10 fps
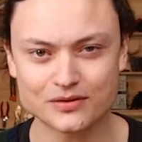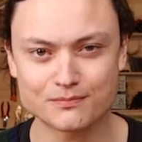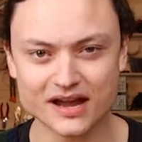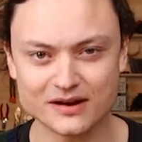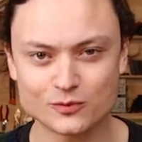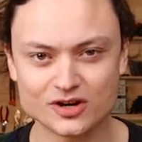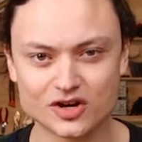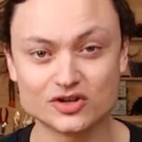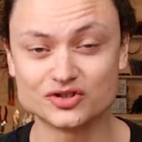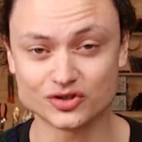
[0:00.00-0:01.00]
of the main
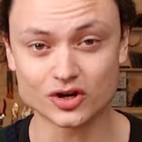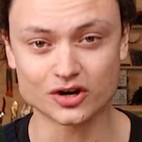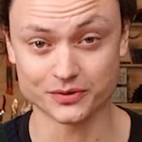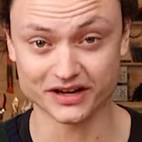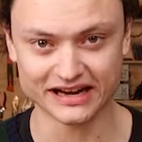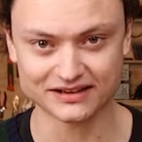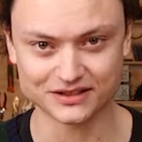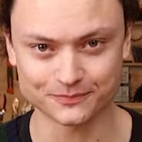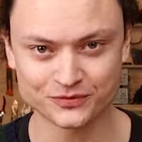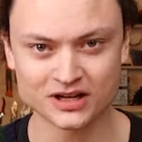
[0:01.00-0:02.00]
windows you're going to
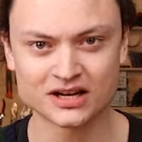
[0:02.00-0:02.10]
encounter.